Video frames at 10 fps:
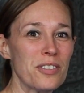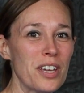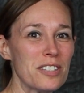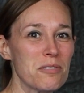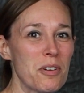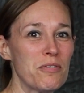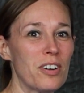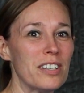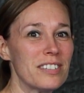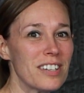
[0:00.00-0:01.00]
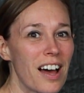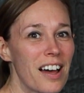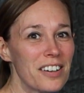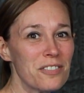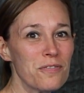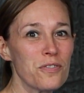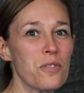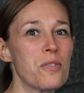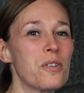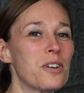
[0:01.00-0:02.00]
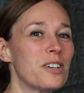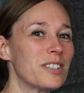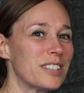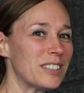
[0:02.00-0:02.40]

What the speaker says: thanks to my friend Don for